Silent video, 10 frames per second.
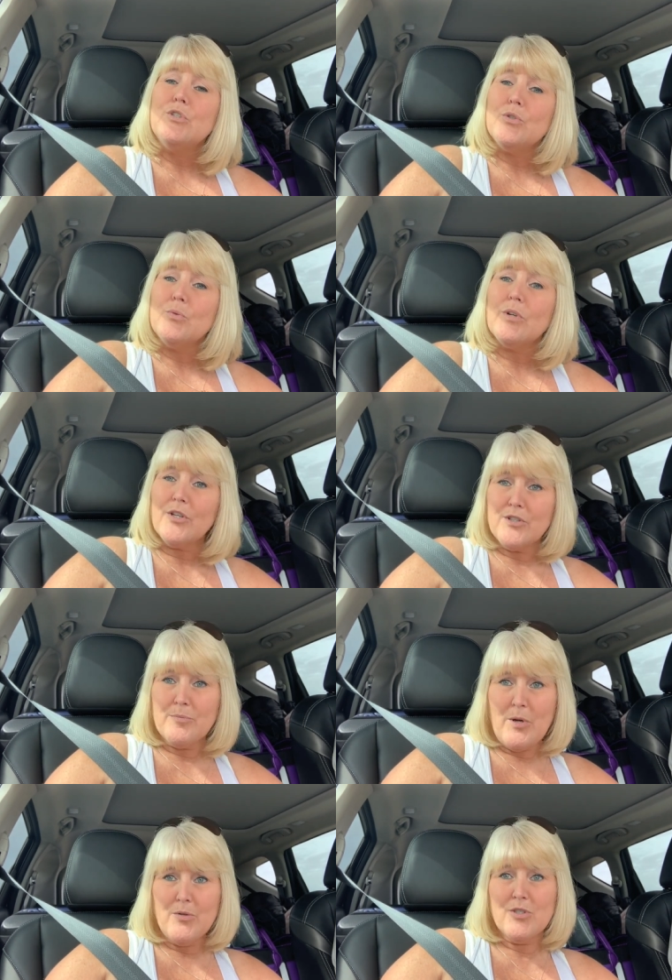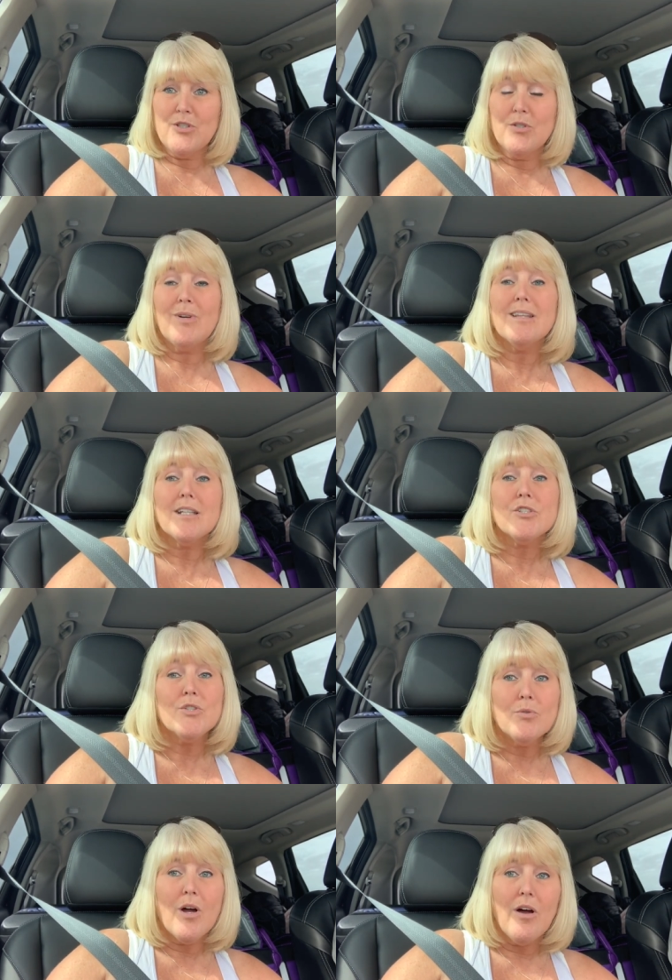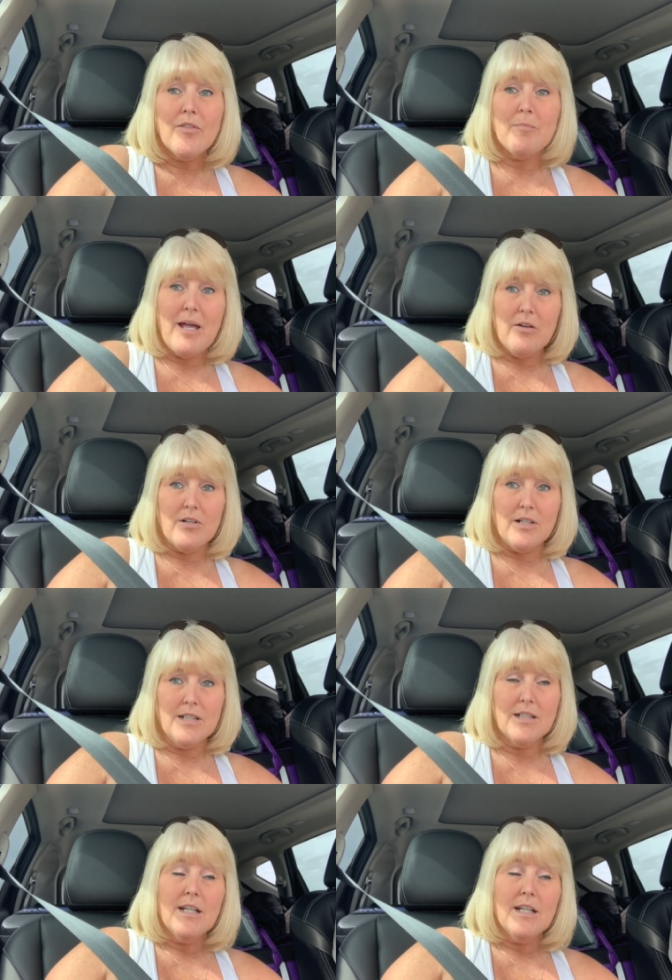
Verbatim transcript: do what they're supposed to do unless you call them out on it.